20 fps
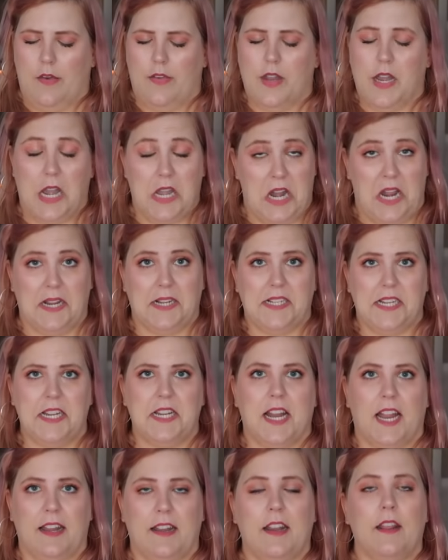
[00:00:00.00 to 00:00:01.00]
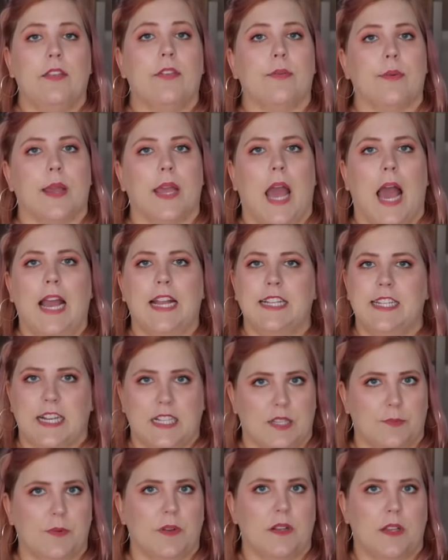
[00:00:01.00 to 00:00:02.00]
that in nineteen ninety-three, I
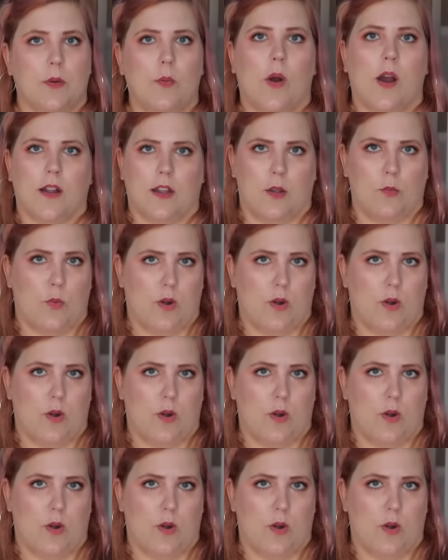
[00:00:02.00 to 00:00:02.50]
desperately wanted